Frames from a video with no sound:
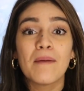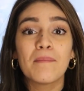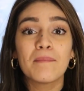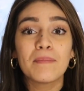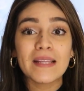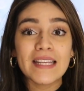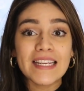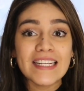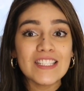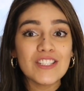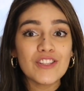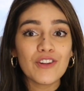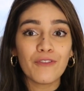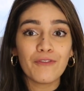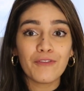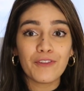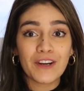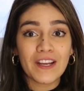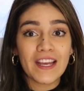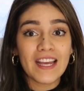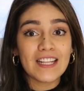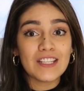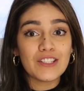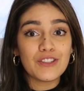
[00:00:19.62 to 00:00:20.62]
Please don't
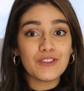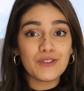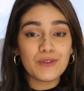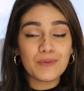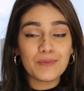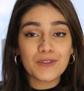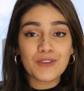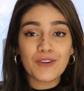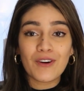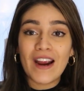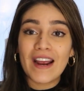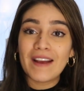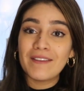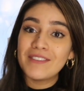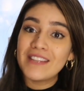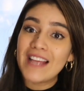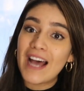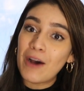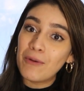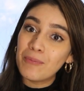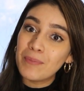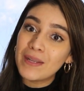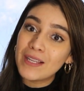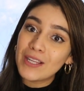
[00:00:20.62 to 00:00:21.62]
forget to subscribe
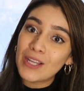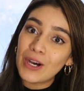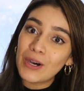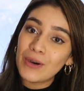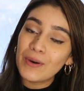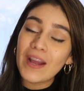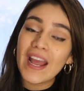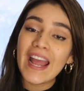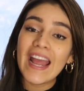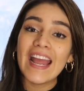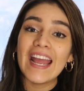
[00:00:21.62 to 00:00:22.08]
down below,